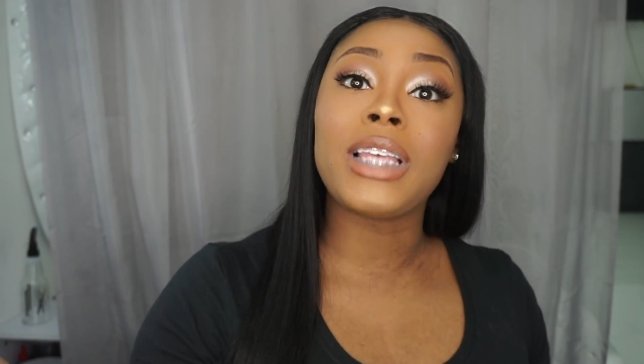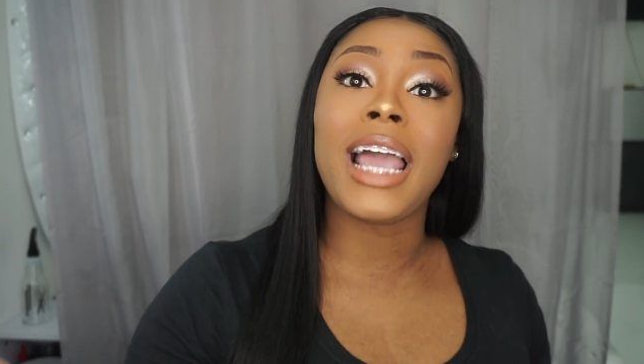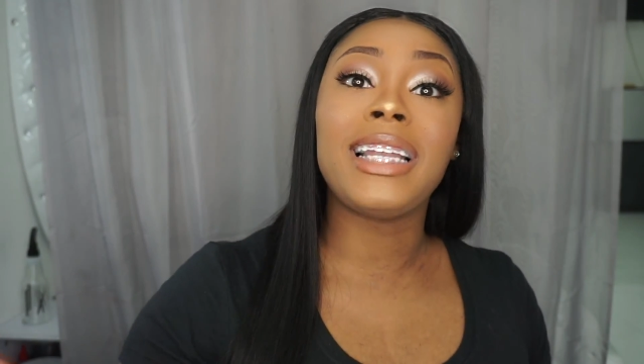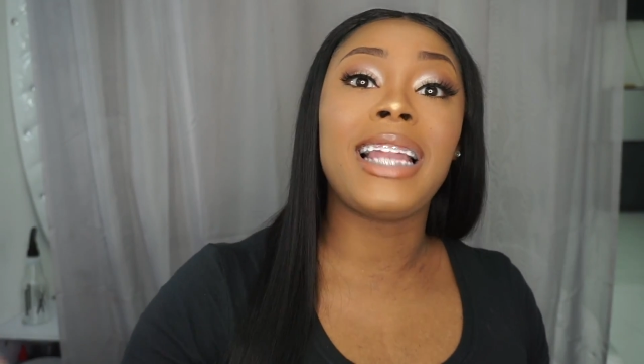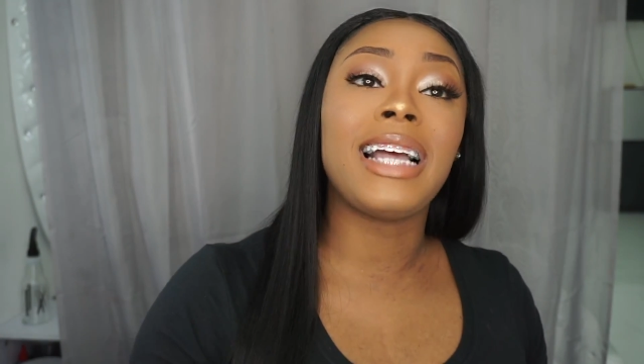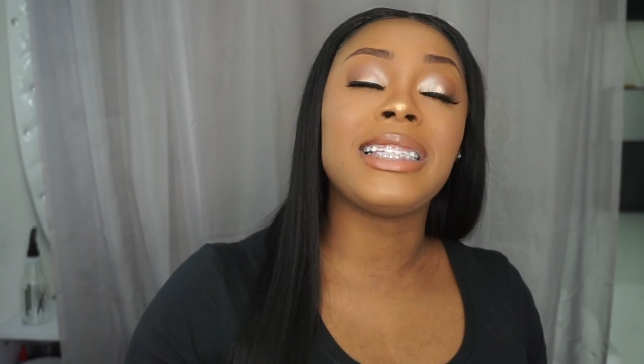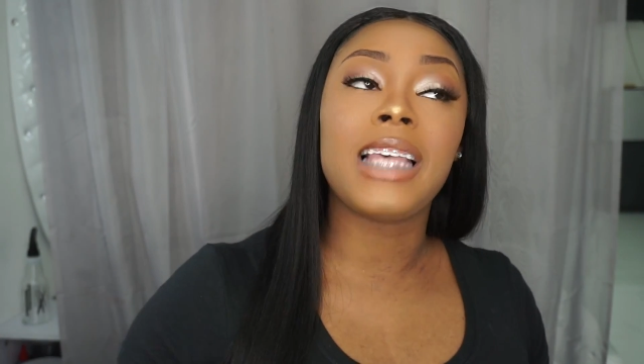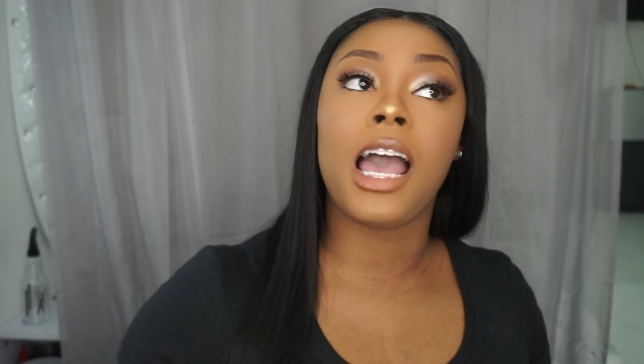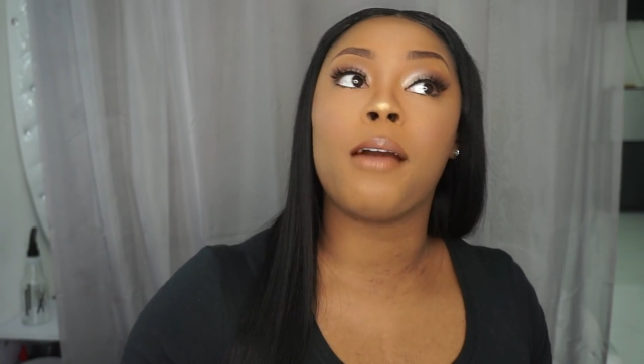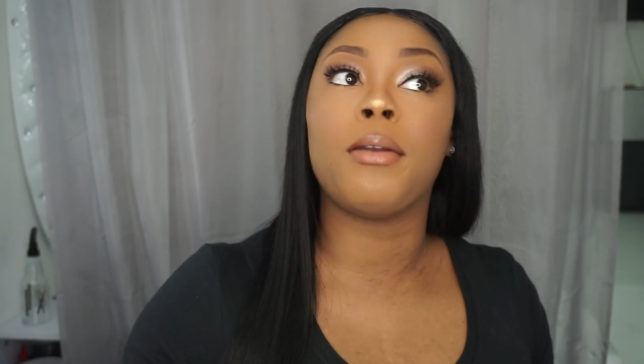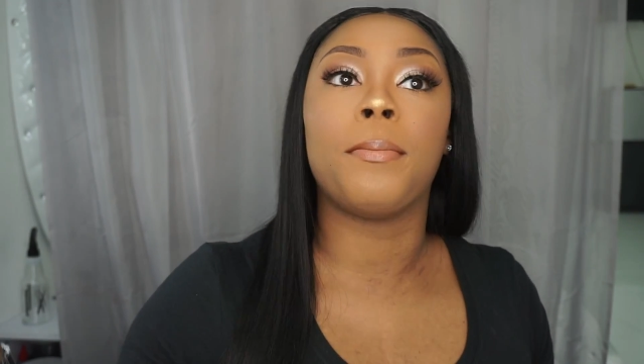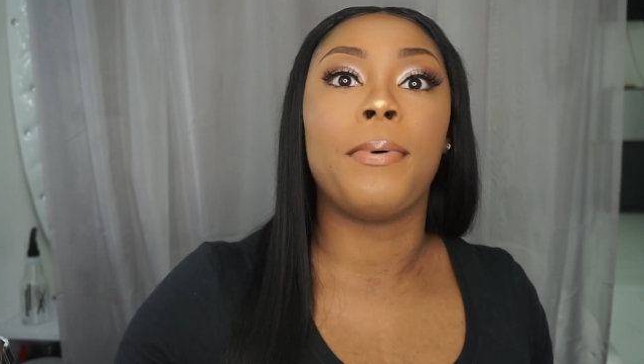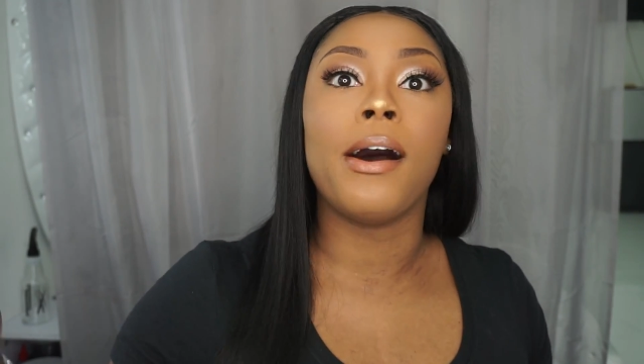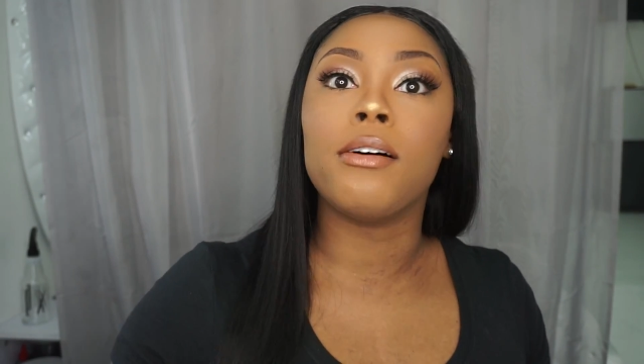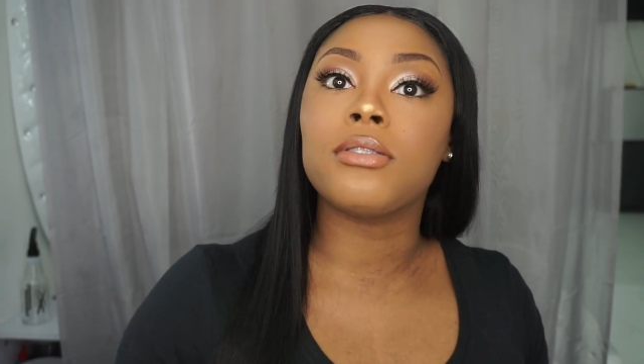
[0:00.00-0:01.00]
Take that time
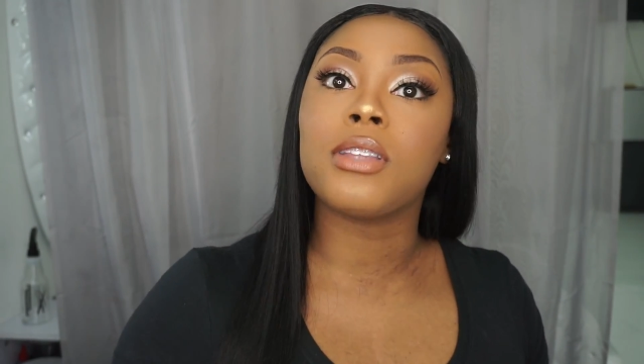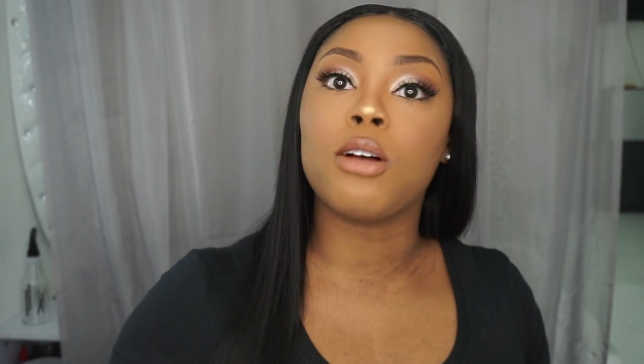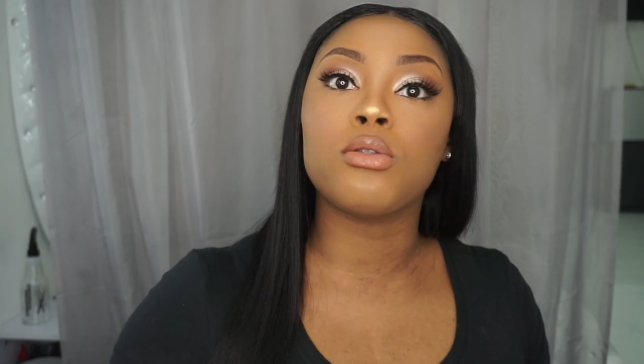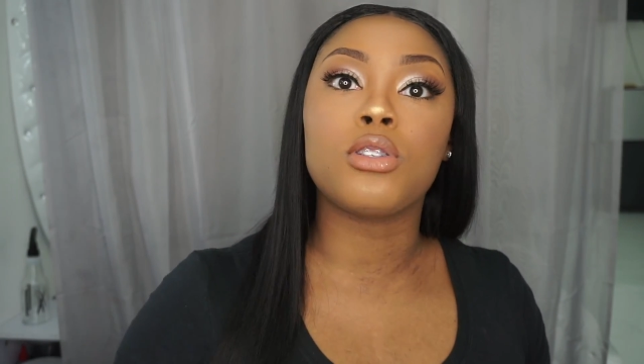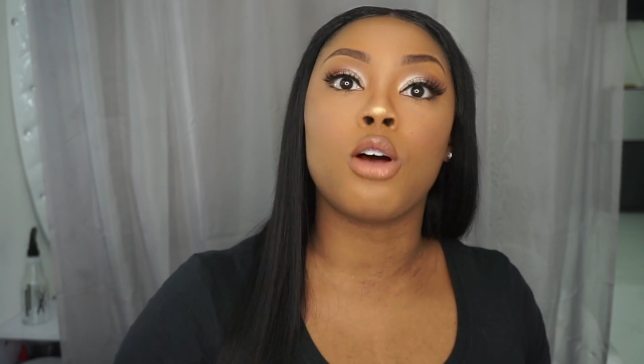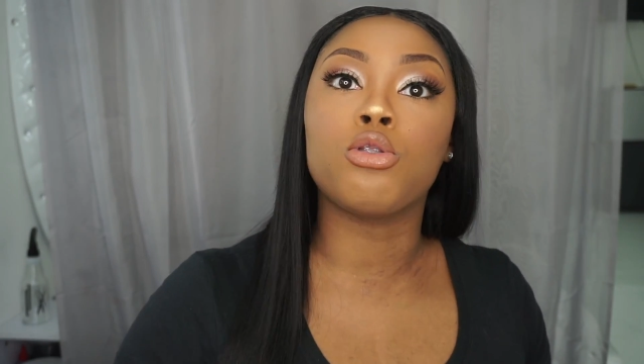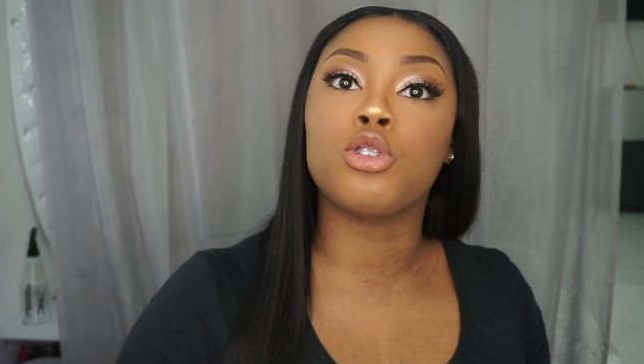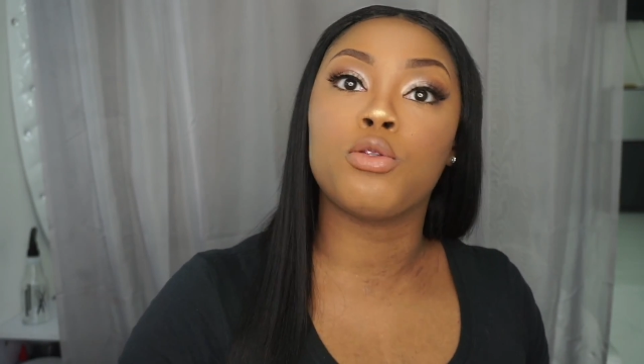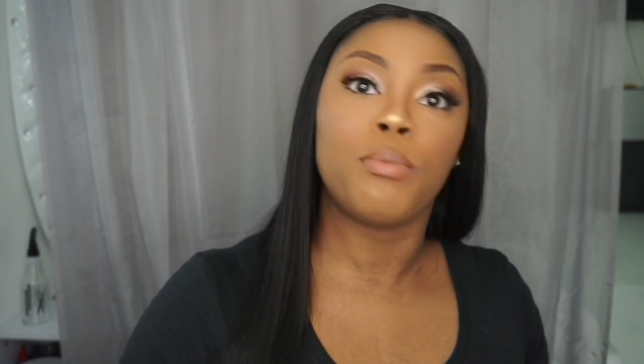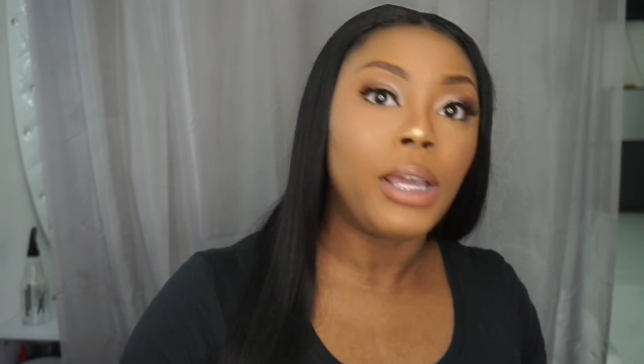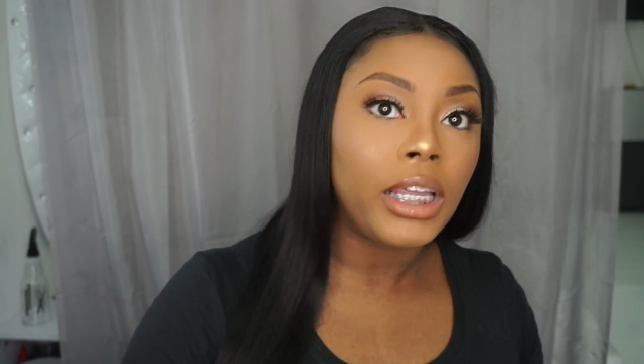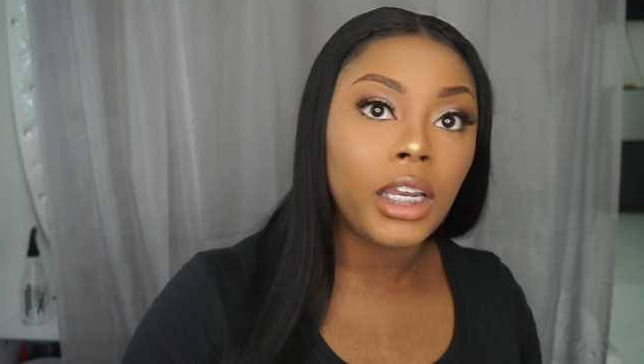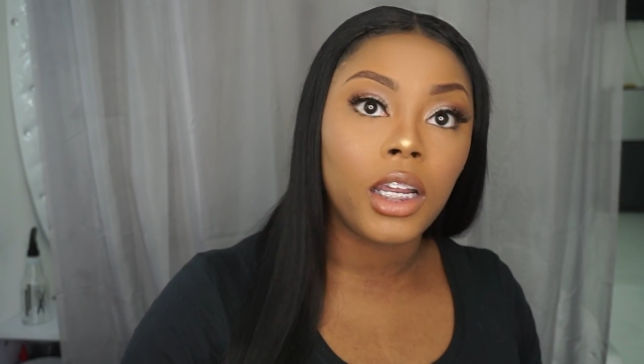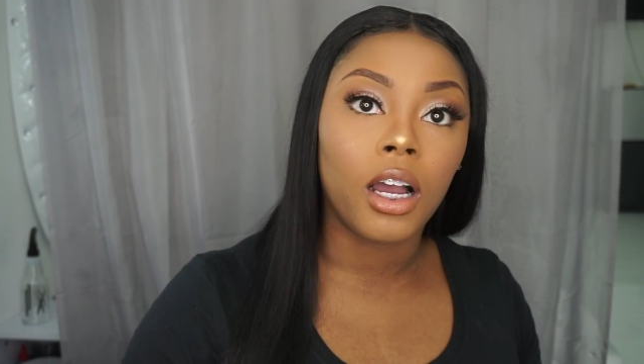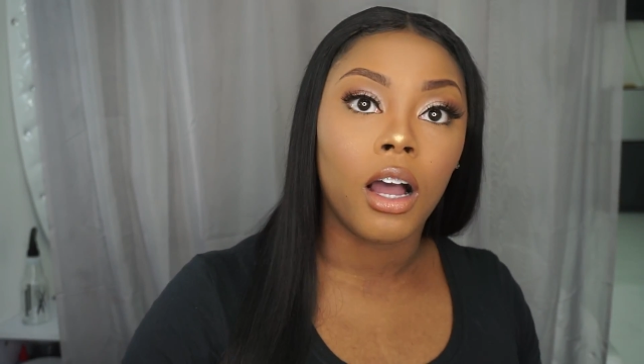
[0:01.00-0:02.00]
to post on social
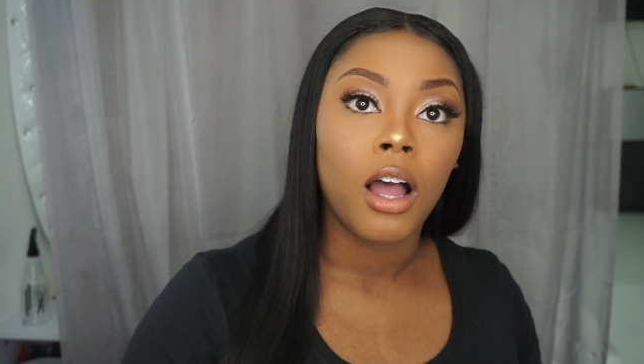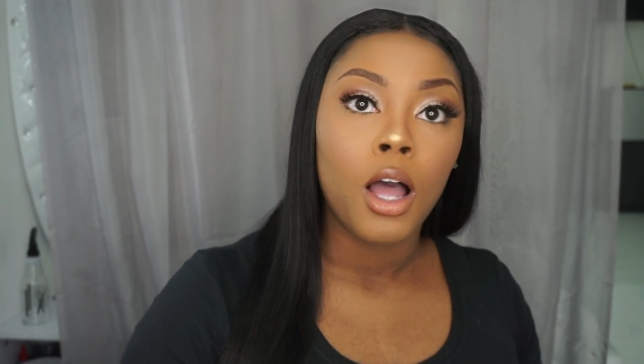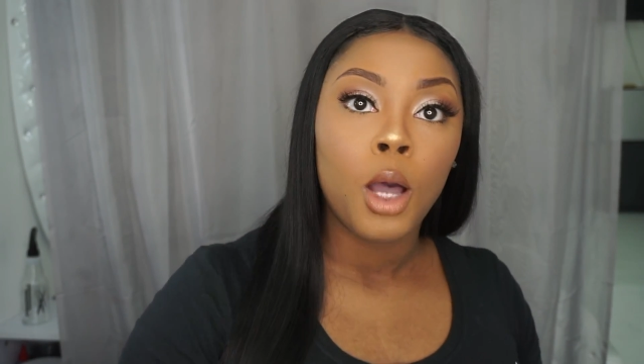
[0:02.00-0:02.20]
media.